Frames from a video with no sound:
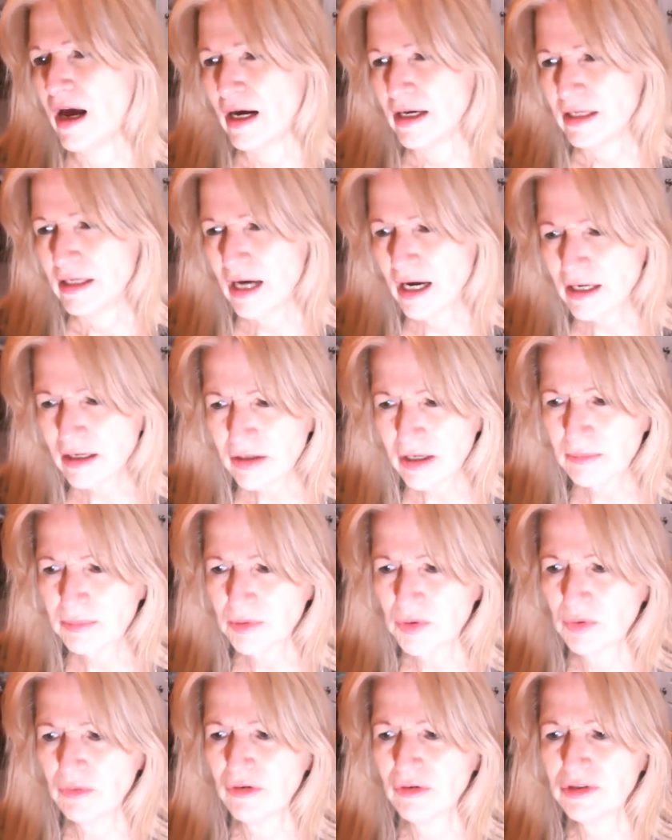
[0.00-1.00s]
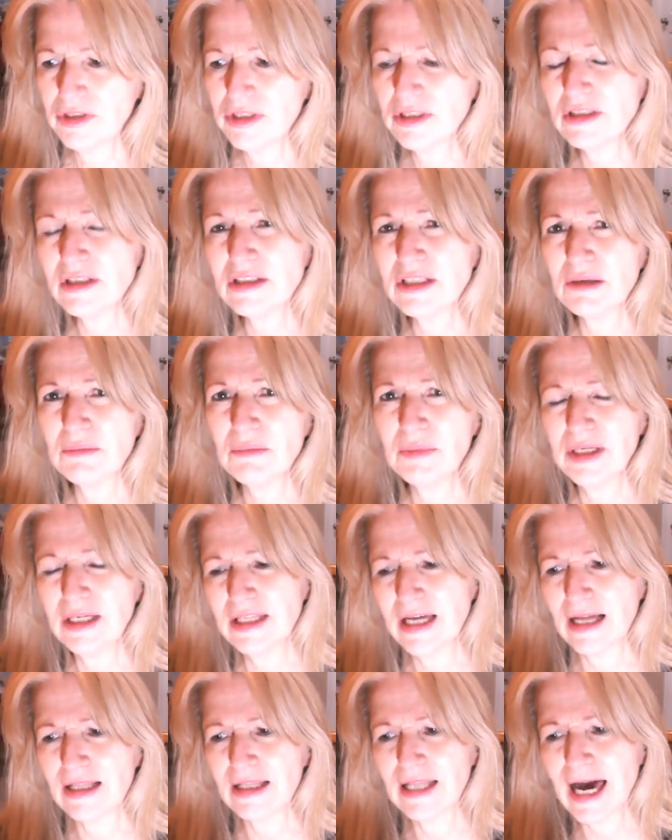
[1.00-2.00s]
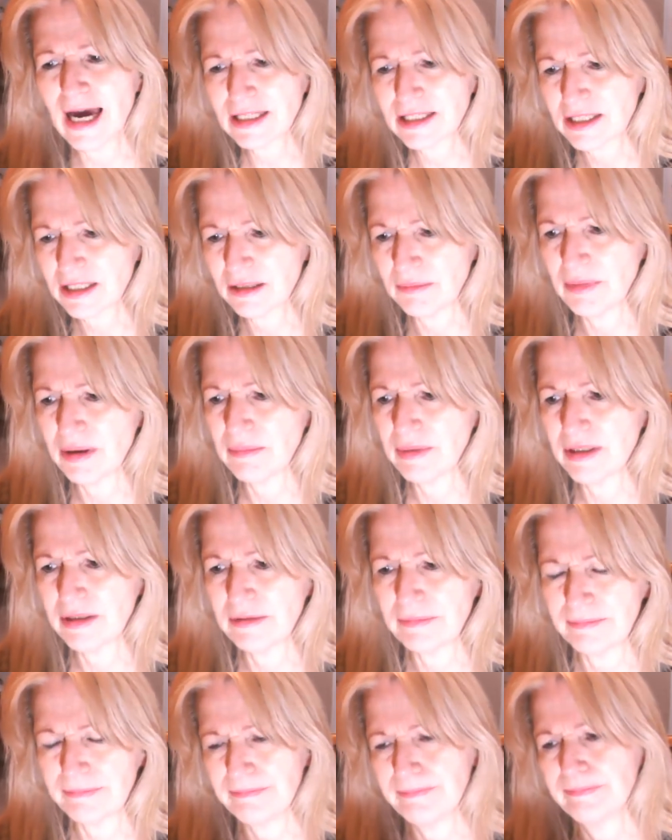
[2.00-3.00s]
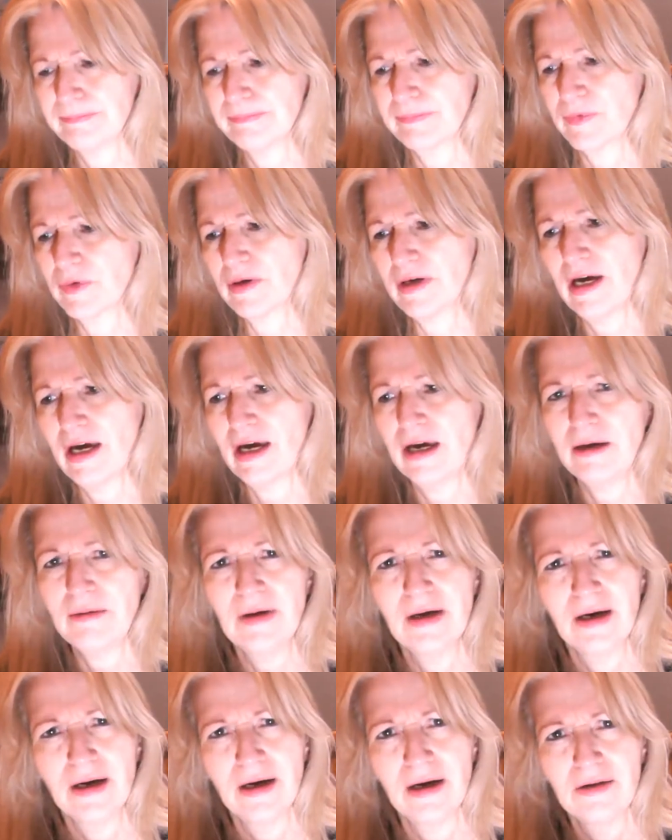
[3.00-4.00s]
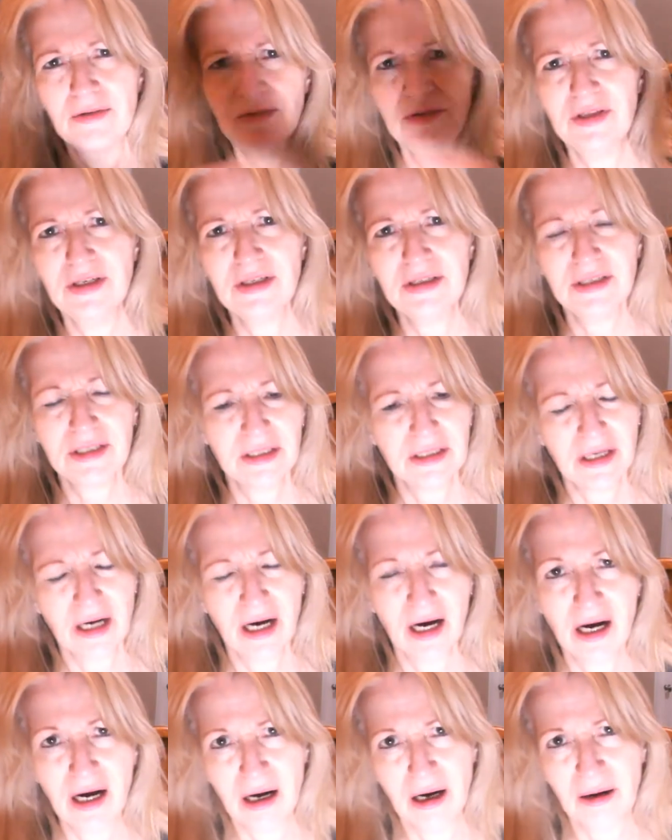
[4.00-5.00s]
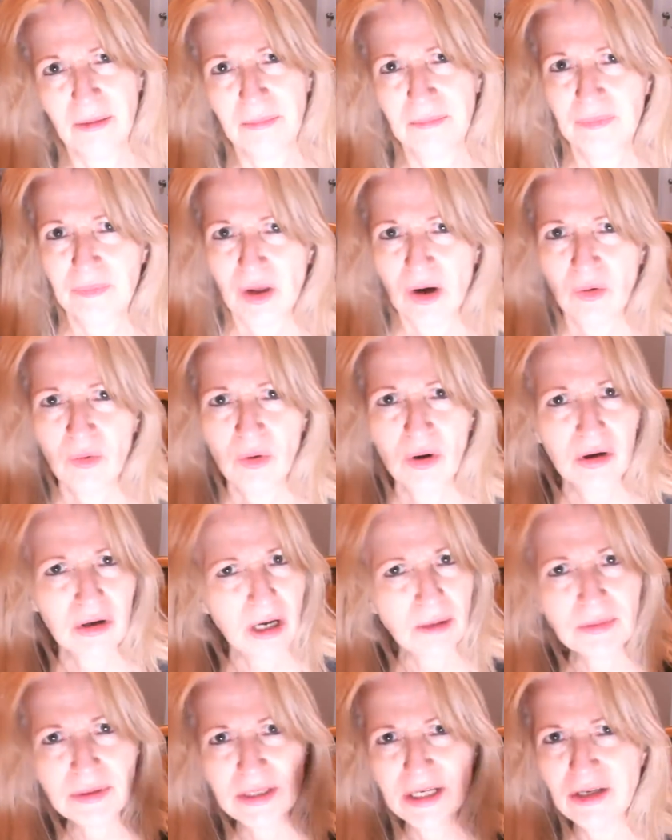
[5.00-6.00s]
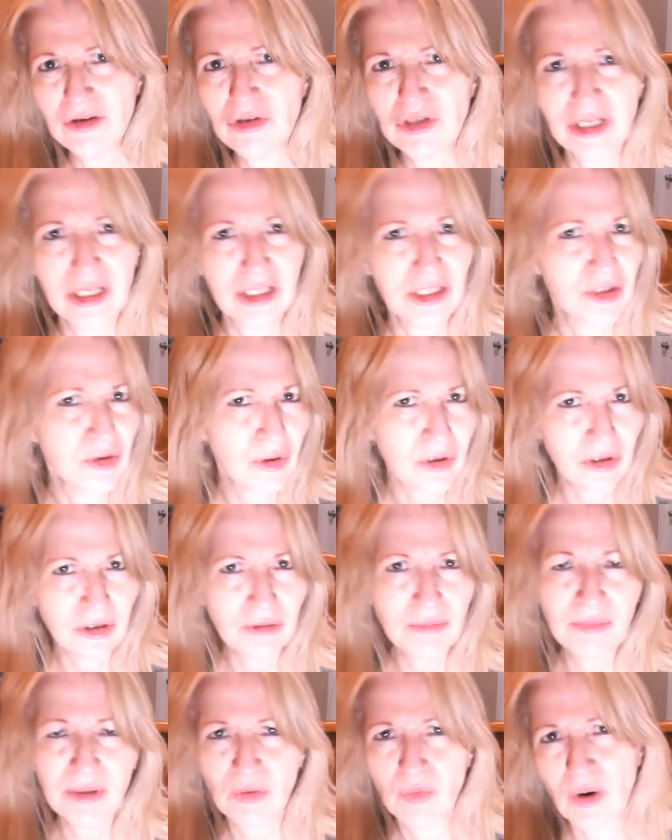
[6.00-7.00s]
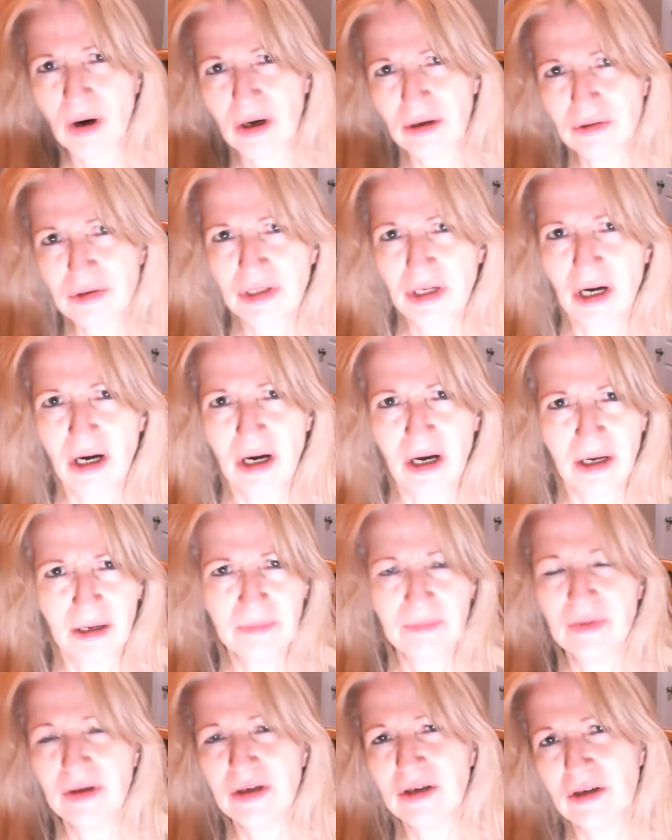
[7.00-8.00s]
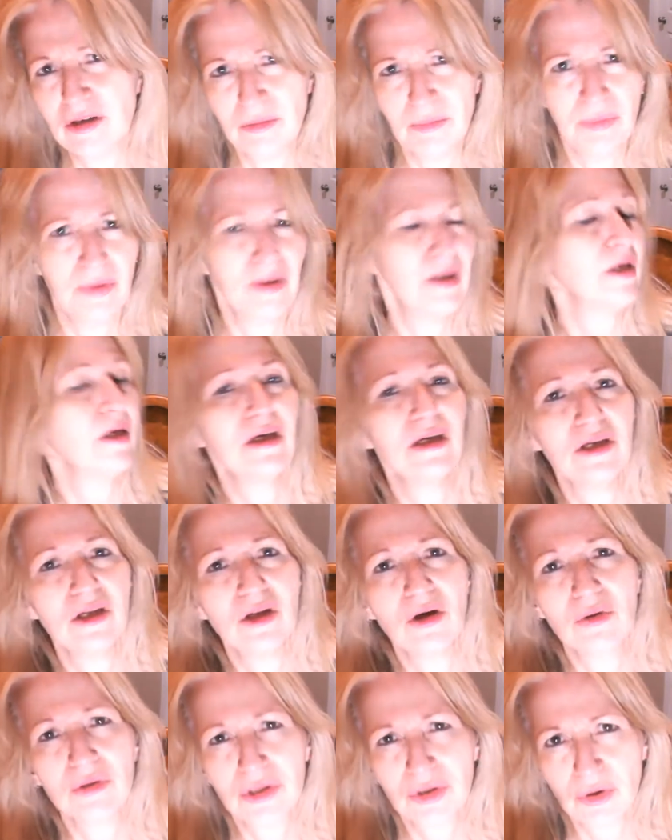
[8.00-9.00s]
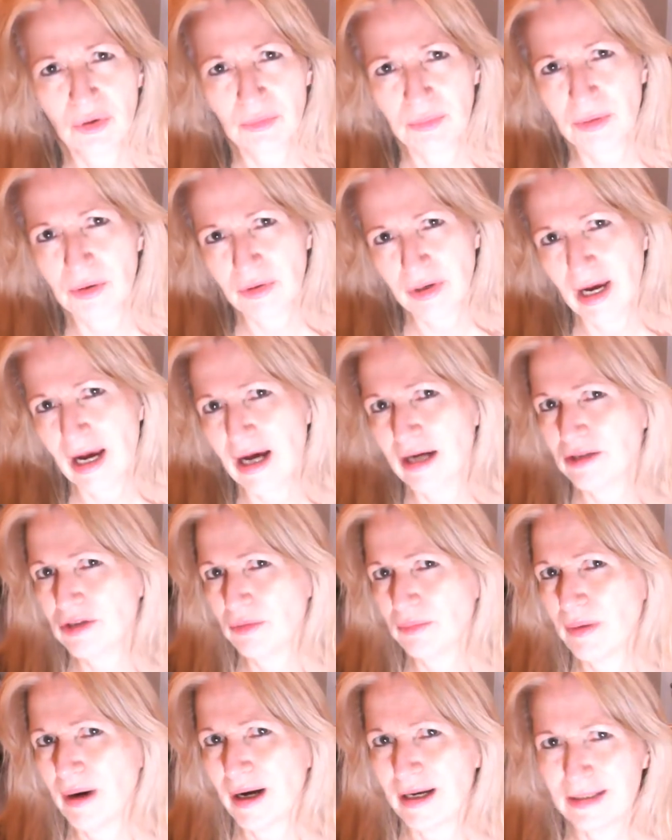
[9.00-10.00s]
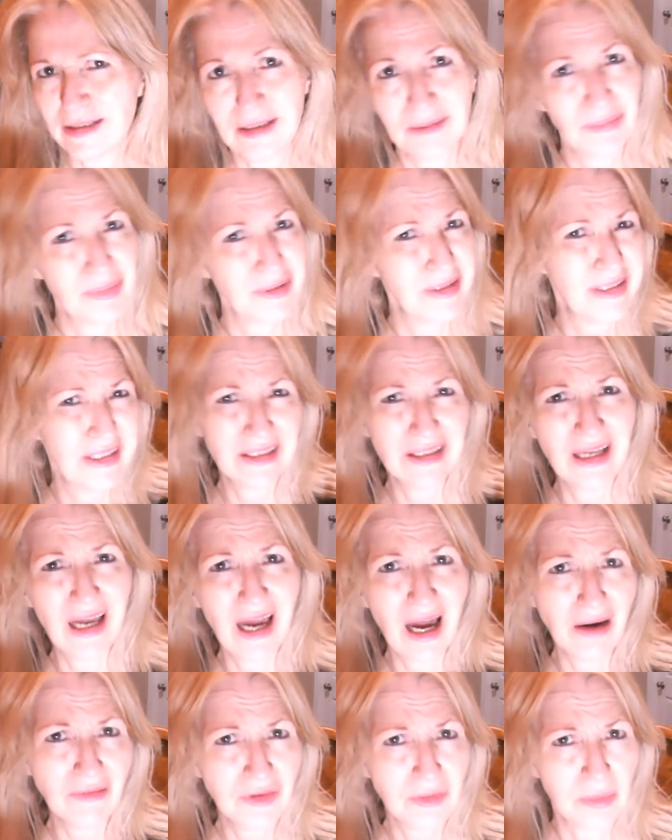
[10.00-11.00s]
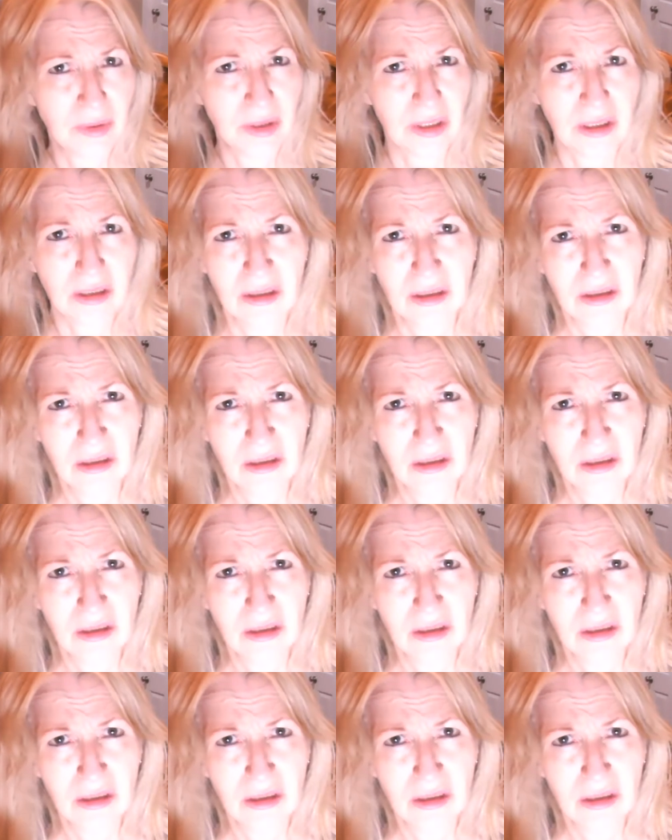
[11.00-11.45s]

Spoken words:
Nine of Cups reversed. This is somebody that lacks commitment. Okay. This is Cups energy, so it could be a water sign. It could be, Scorpio, Cancer, Pisces, but it doesn't have to be.